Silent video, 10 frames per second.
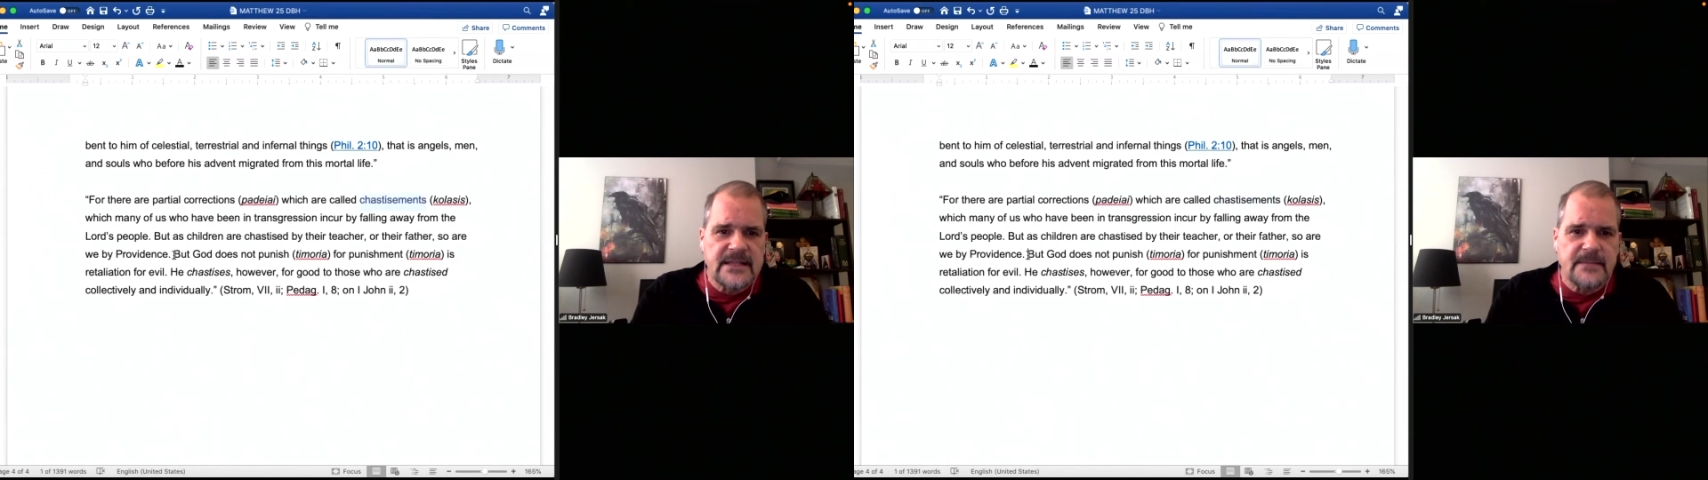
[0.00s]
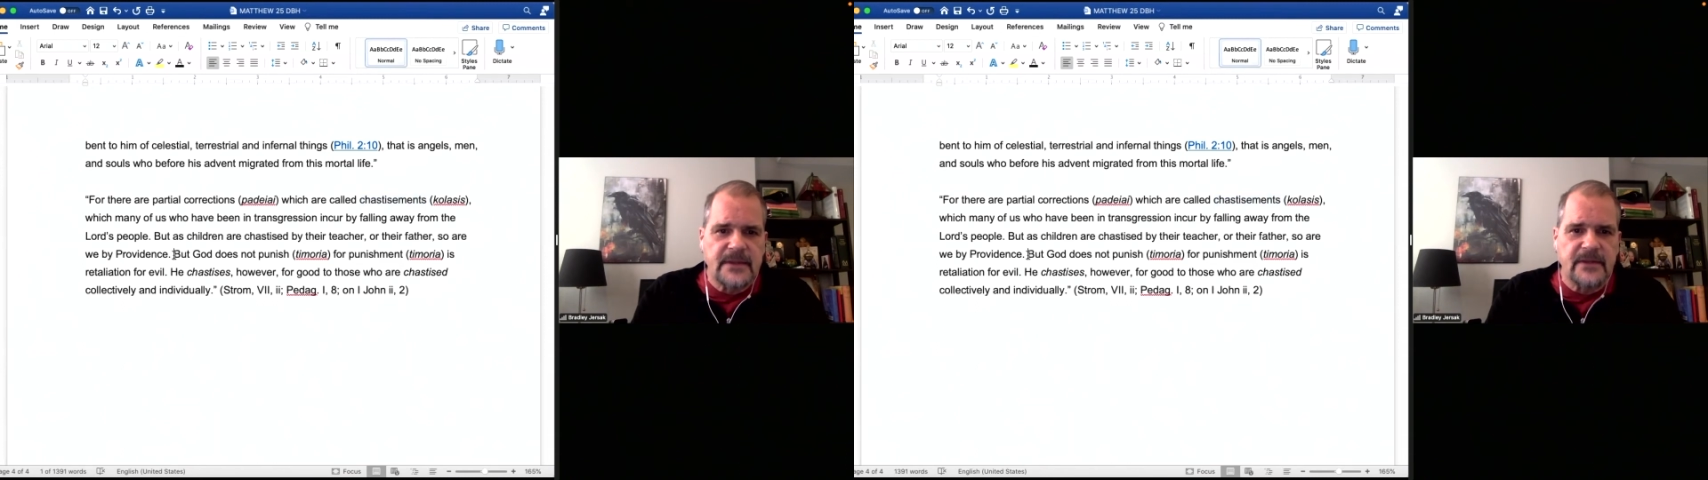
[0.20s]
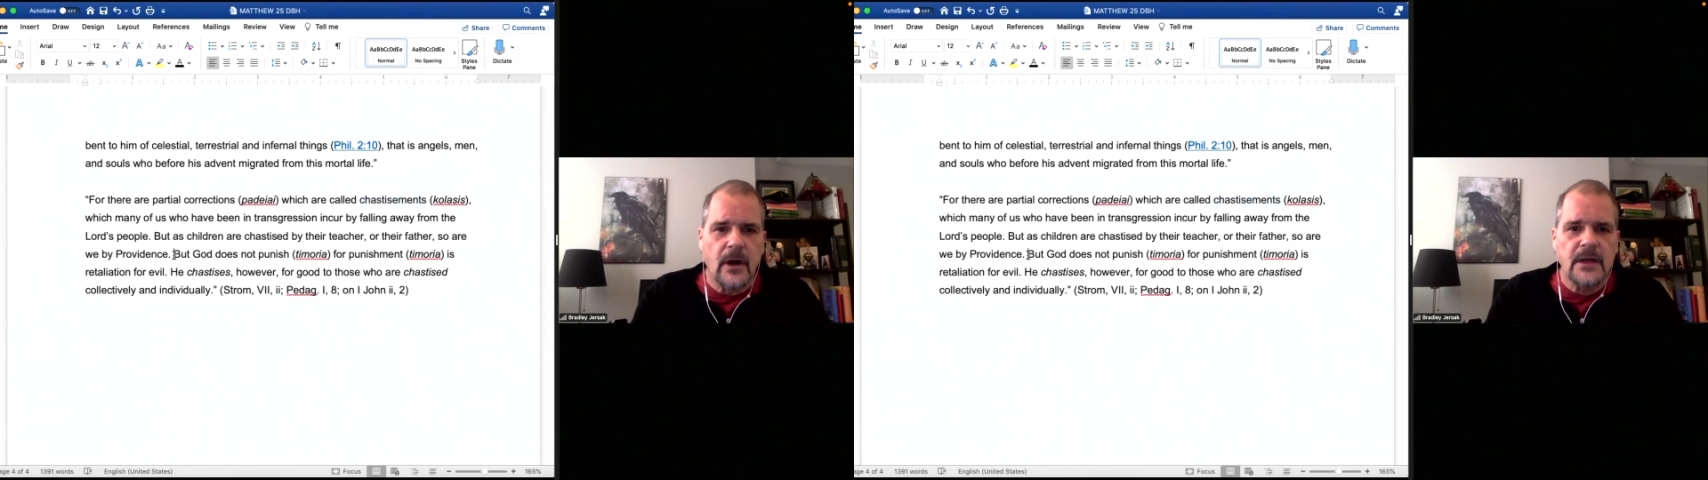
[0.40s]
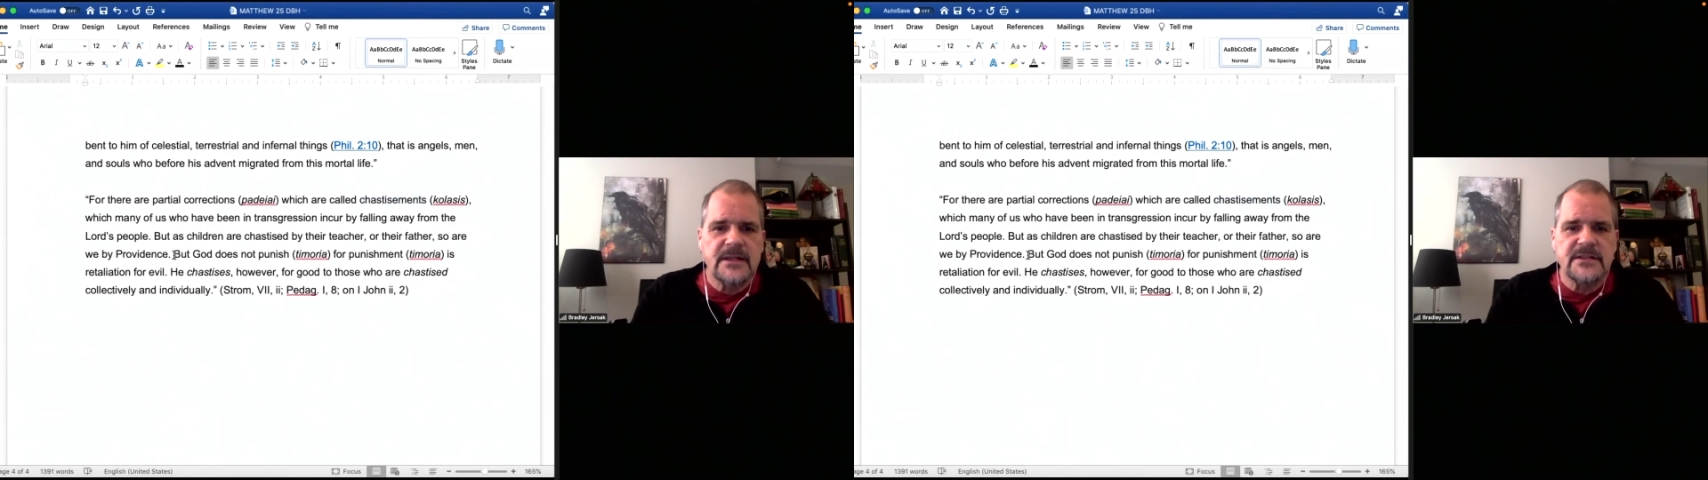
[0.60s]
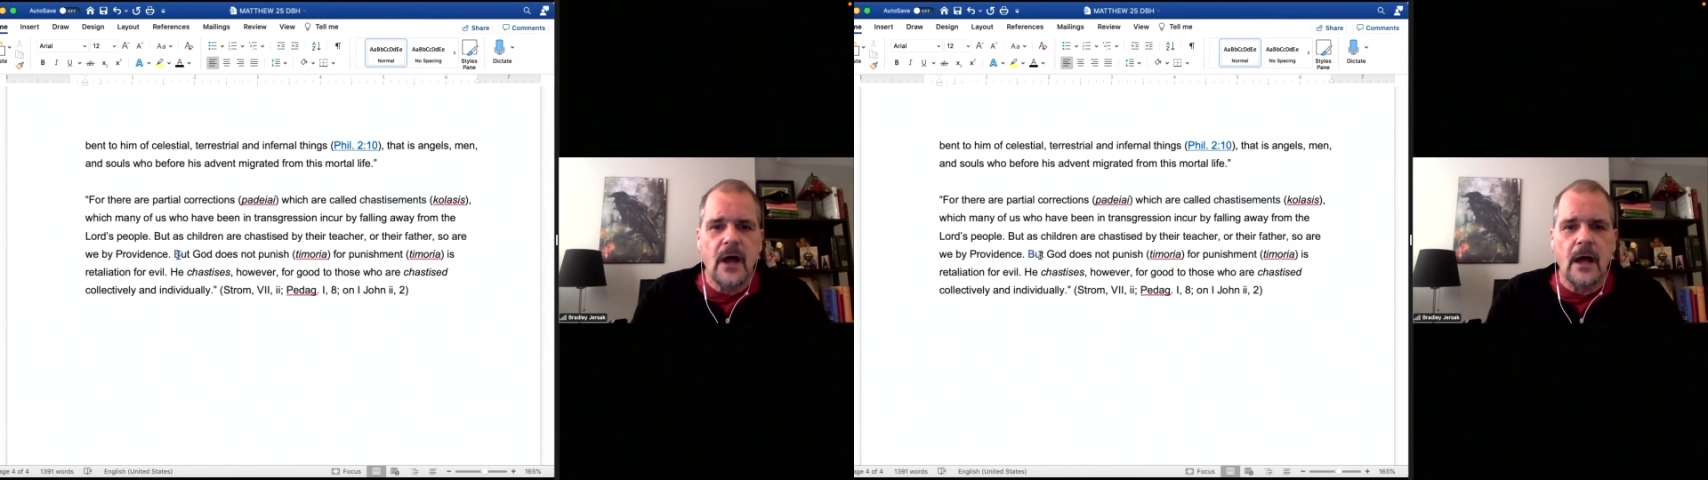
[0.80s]
but God
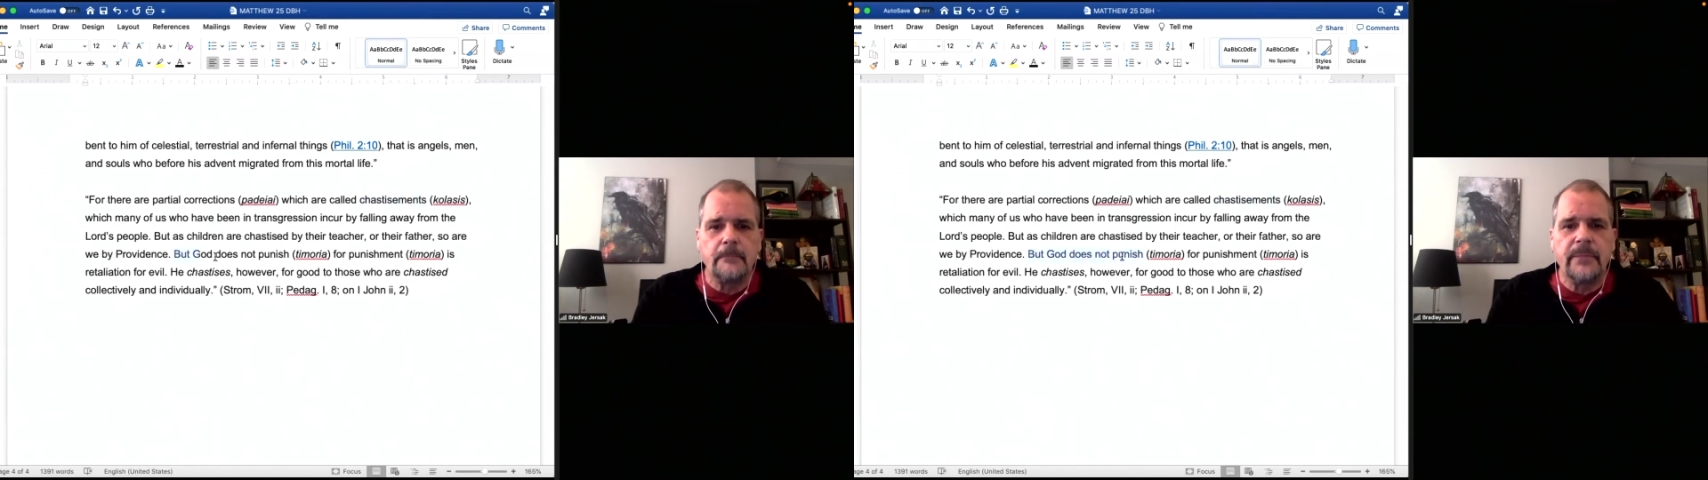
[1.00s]
does not